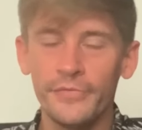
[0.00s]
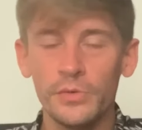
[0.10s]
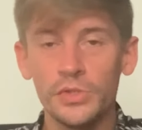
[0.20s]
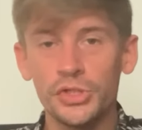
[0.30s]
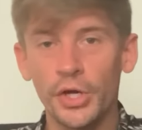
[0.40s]
you
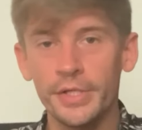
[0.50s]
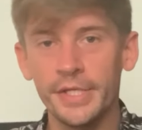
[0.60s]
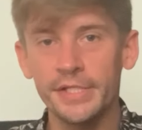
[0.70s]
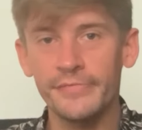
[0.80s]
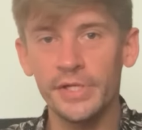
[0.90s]
enjoyed
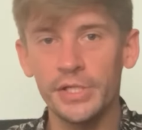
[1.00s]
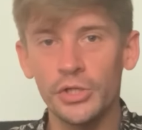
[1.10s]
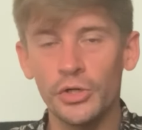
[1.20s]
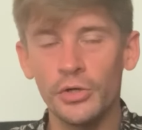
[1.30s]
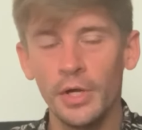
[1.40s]
this
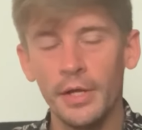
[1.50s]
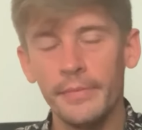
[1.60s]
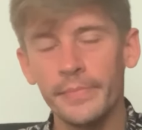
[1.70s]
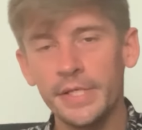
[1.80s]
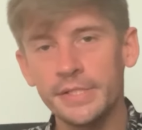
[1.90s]
video,
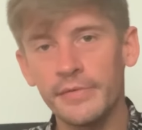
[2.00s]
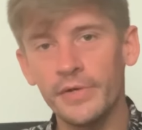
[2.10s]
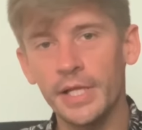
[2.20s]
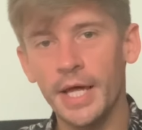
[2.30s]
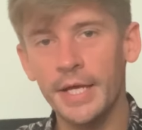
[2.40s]
please give it
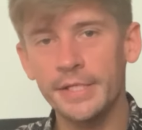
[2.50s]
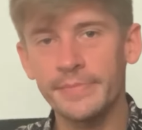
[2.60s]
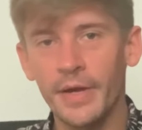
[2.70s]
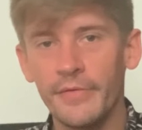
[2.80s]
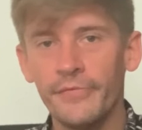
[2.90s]
a like. It's
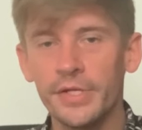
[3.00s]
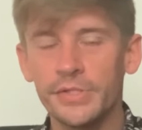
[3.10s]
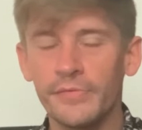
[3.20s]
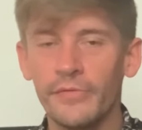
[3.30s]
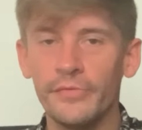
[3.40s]
my first
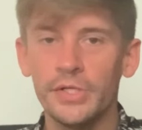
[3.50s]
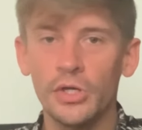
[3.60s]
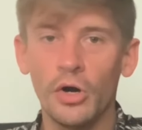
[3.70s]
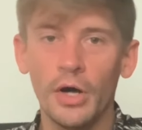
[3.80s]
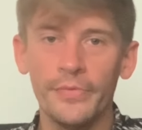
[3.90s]
ever
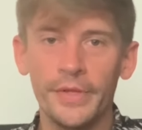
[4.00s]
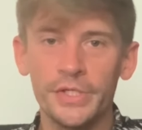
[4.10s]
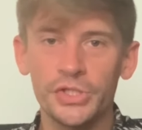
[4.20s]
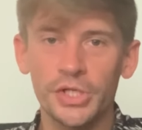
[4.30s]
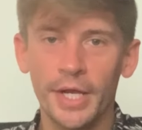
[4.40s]
video on
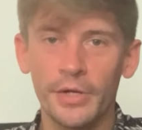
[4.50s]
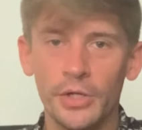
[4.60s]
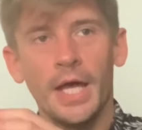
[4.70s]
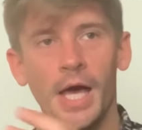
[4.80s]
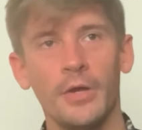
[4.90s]
this
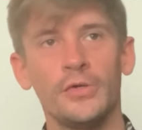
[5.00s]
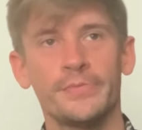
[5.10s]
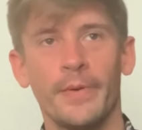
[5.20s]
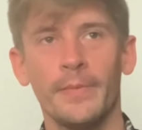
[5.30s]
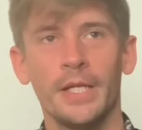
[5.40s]
channel. I know it's
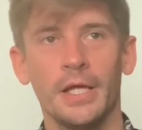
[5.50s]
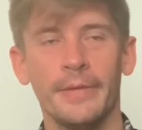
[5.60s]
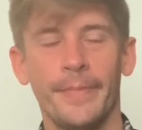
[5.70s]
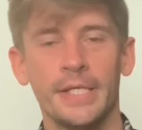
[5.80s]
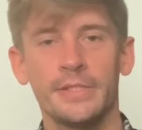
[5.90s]
probably not the
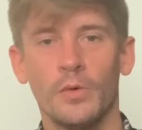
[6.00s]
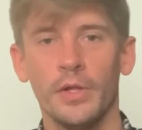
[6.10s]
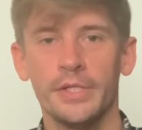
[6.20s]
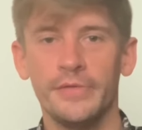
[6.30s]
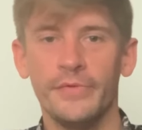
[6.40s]
best
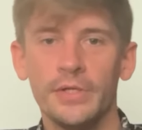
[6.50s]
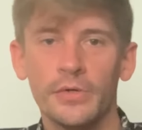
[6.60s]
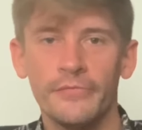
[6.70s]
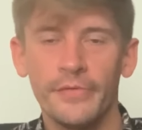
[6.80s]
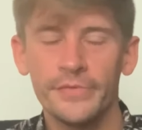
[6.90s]
quality video
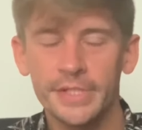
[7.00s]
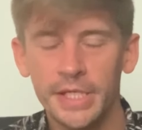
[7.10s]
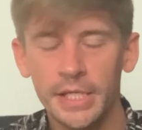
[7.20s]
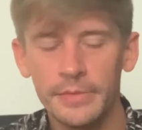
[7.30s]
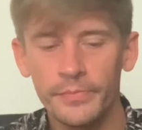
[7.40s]
you've ever
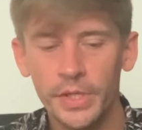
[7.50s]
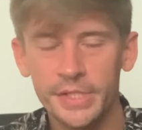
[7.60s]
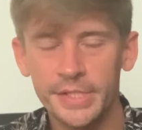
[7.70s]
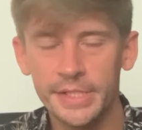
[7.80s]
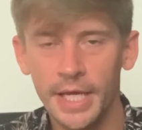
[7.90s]
seen, but
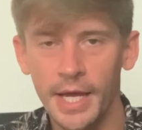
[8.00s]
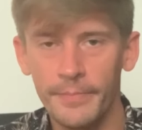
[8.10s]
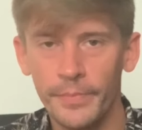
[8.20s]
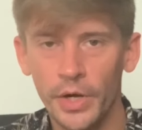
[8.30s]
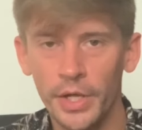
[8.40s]
it's a starting
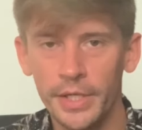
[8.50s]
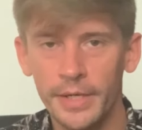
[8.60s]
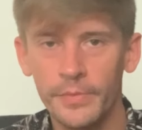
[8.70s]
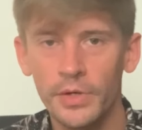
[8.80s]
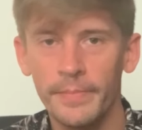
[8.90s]
point, and
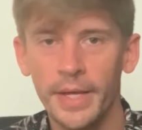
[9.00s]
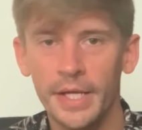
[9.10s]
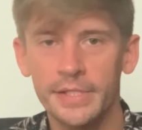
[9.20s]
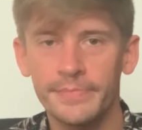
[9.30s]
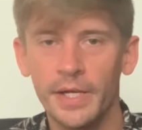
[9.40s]
I'm going to
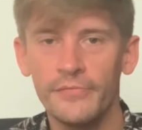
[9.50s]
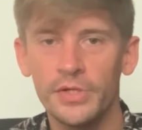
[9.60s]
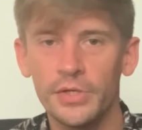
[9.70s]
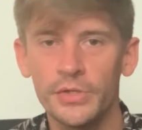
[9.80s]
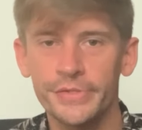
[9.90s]
make as many
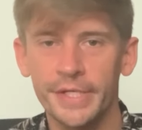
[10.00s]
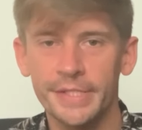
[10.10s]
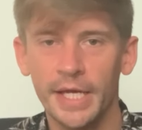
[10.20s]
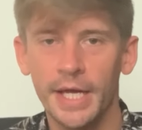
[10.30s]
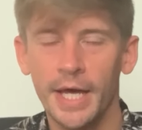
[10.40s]
videos as
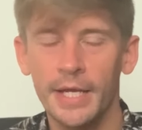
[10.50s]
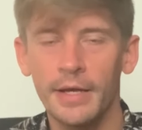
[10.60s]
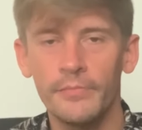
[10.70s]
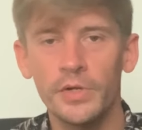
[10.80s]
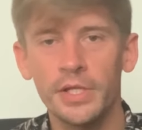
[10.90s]
I can.
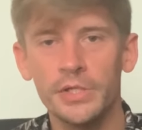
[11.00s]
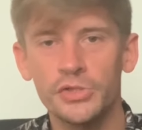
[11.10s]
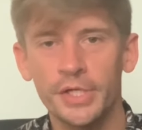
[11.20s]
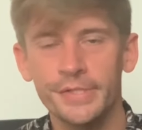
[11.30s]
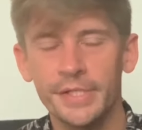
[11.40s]
I'm really
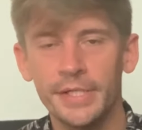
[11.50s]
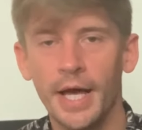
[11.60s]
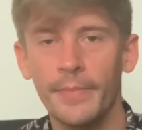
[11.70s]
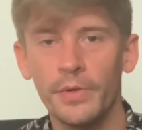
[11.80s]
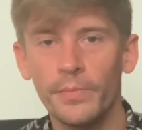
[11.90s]
interested in
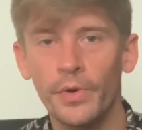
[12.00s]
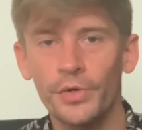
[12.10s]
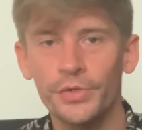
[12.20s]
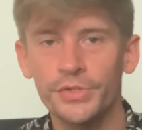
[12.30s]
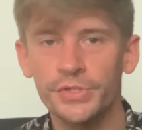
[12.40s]
Apple
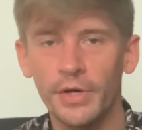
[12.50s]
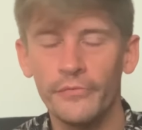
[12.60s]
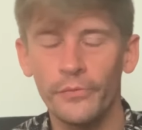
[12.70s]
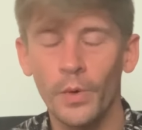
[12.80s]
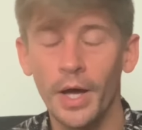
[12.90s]
products,
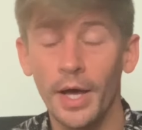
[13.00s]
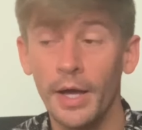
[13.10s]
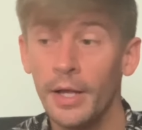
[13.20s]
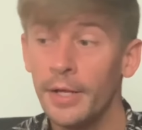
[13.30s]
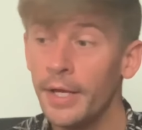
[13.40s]
software,
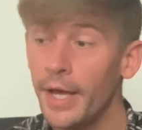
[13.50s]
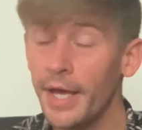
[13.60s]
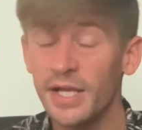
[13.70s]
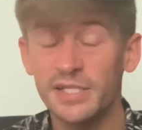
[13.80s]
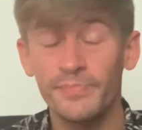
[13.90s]

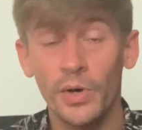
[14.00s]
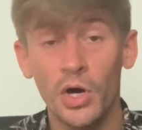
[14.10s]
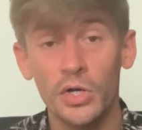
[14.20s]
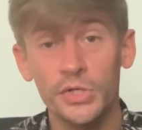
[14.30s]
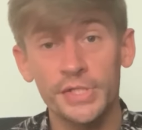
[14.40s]

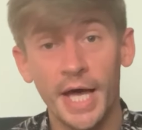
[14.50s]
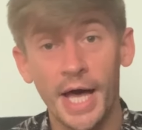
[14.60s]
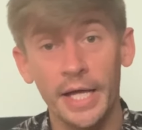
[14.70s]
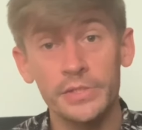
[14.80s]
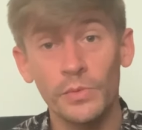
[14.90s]
Xbox
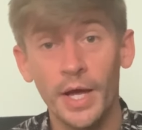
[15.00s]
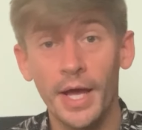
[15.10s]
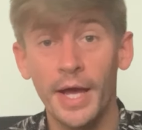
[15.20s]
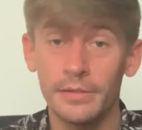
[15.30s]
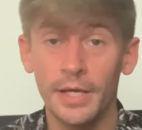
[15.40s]

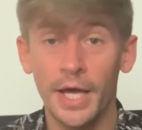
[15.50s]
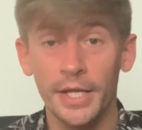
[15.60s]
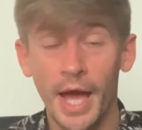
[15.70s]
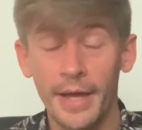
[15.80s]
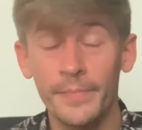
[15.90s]
hardware. I
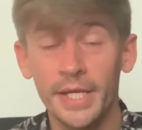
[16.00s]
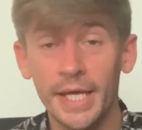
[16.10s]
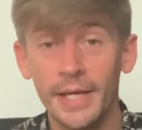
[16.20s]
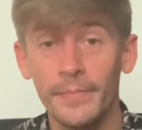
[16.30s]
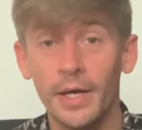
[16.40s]
am a
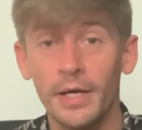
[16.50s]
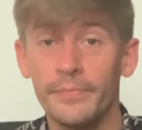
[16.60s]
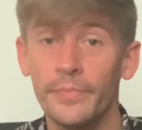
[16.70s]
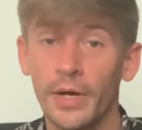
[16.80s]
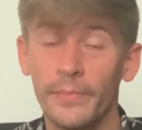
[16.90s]
gamer,
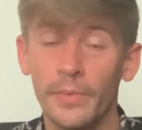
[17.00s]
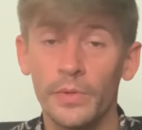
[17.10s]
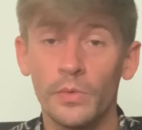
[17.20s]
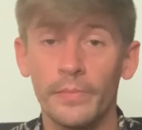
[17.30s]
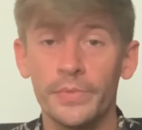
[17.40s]
but I
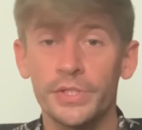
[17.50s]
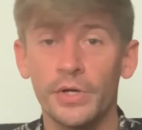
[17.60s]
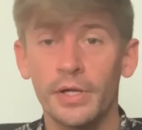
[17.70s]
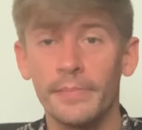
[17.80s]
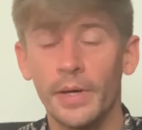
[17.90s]
probably won't be
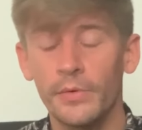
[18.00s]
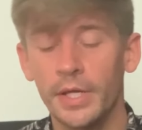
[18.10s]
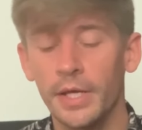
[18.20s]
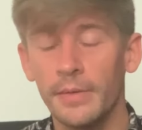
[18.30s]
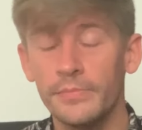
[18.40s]
talking about
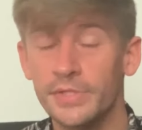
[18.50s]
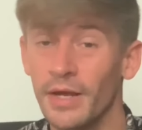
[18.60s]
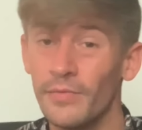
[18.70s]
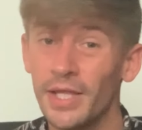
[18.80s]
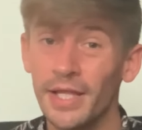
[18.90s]
games. I
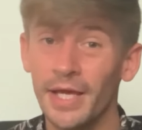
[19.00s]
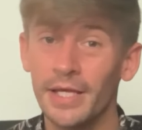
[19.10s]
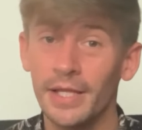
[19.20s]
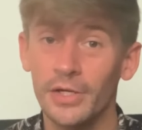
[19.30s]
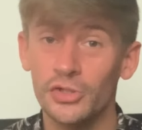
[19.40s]
really like
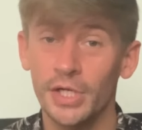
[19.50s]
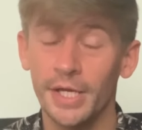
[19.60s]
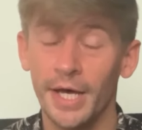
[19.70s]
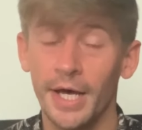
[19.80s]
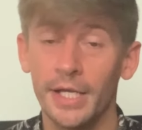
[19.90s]
electric
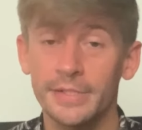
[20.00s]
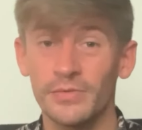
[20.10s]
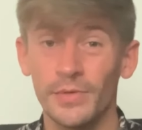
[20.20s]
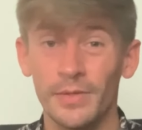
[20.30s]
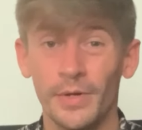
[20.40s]
cars. I
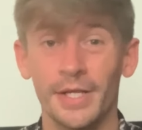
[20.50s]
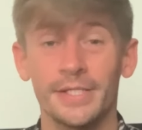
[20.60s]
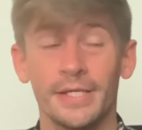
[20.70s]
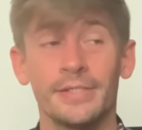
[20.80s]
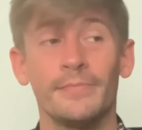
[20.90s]
really want a
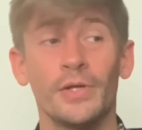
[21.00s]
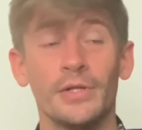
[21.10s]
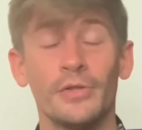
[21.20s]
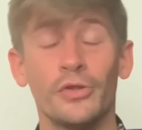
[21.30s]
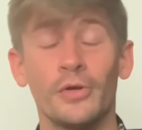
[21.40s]
Tesla Model
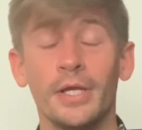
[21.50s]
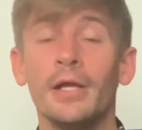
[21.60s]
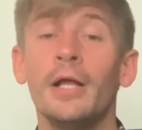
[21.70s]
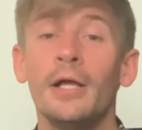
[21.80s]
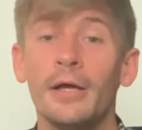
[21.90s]
3,
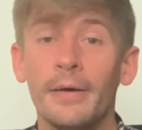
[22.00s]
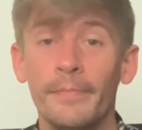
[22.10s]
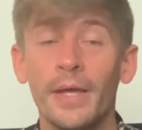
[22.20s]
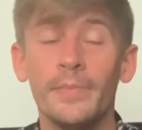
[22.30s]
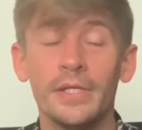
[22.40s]
and
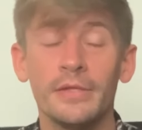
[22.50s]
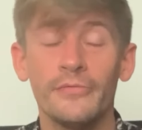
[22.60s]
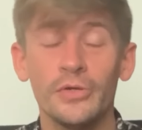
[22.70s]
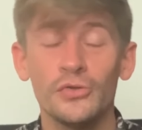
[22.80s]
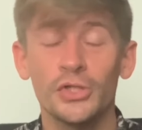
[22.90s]
maybe in the
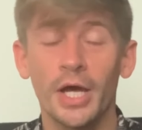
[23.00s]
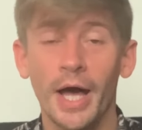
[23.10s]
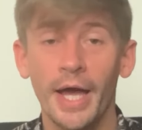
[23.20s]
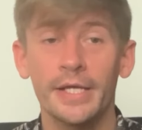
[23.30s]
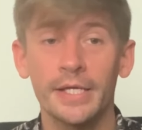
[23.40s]
future
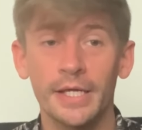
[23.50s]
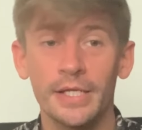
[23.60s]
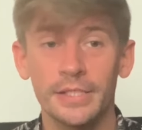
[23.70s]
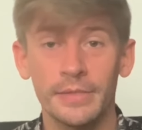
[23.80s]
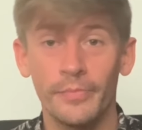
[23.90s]
I can
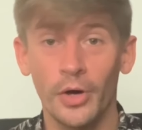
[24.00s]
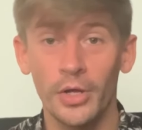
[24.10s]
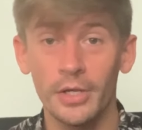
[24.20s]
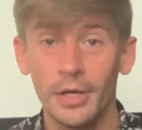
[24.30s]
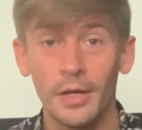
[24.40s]
get to the
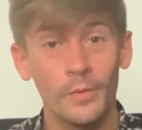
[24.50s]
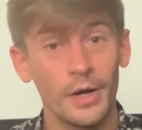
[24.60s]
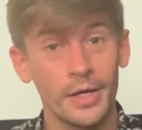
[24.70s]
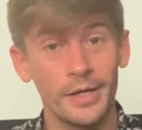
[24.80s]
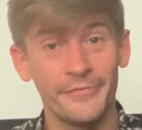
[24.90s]
point where
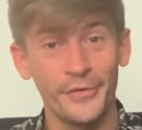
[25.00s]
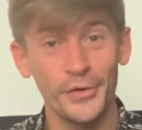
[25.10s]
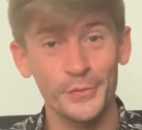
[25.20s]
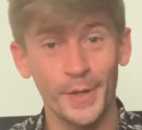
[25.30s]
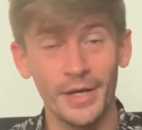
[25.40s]
I can
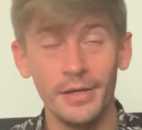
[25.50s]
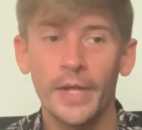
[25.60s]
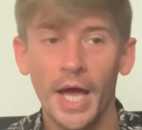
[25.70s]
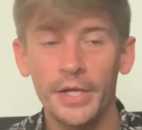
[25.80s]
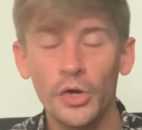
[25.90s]
afford one.
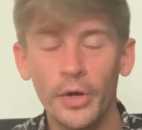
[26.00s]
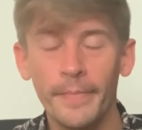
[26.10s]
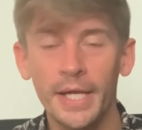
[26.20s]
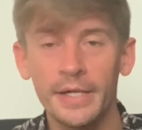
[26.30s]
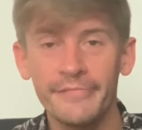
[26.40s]
I know it
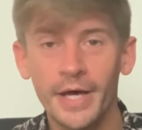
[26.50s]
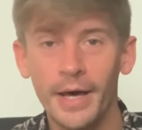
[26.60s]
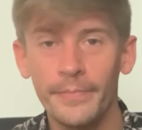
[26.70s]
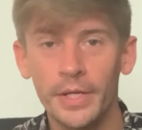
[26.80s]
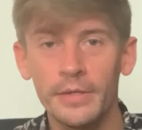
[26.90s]
might never
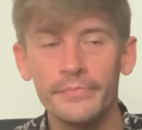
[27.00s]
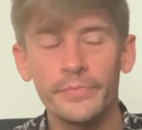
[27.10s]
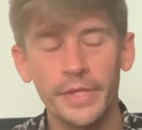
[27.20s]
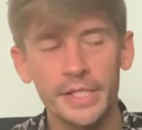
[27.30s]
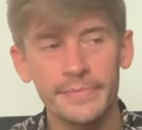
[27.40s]
happen,
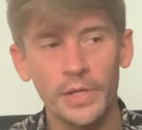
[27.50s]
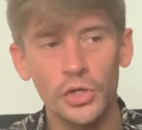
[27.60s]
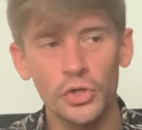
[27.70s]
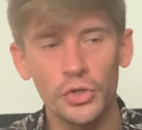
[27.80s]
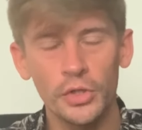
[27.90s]
but that's my
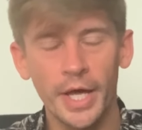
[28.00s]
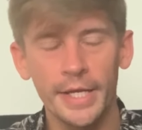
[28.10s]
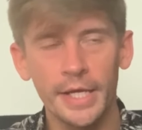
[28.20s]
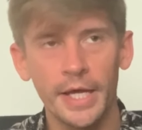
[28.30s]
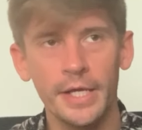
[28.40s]
goal.
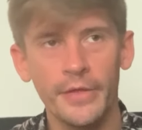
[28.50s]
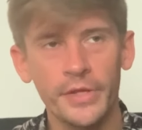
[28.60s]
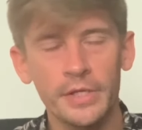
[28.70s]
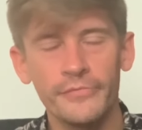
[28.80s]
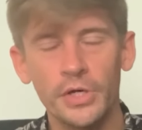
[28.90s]
And I
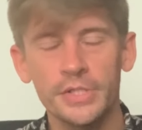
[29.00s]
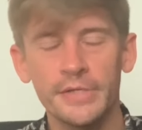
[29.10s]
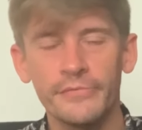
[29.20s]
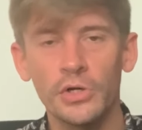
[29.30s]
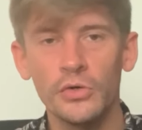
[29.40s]
think you've got to
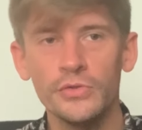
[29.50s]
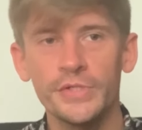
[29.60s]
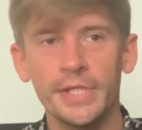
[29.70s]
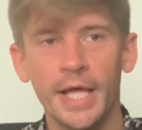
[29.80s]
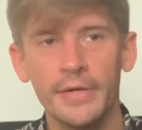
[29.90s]
have goals
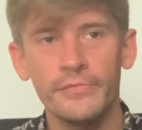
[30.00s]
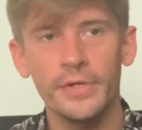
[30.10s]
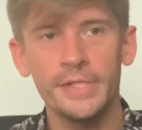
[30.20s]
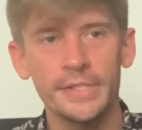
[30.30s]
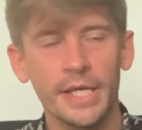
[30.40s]
in life where you set